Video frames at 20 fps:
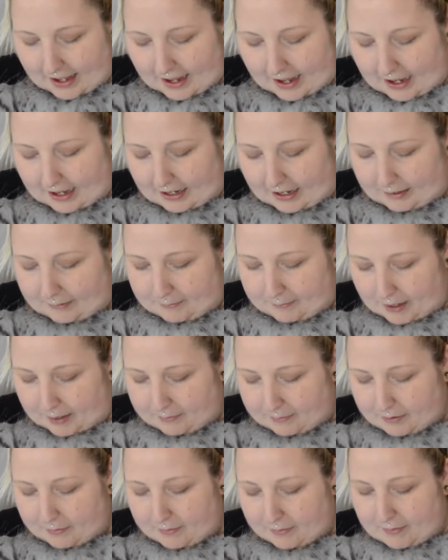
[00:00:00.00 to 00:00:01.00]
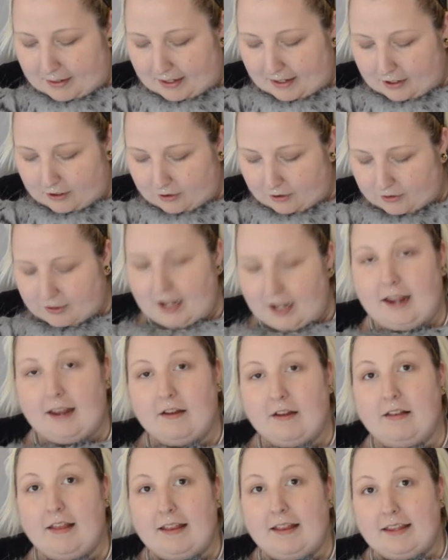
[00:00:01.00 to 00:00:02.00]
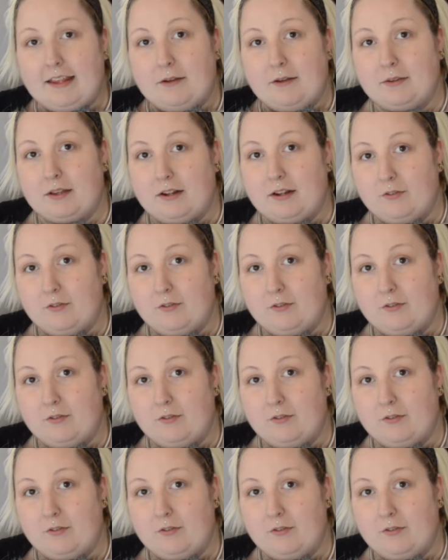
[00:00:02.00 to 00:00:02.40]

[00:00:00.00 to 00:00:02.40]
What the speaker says: I'm going to be making her tail and the outside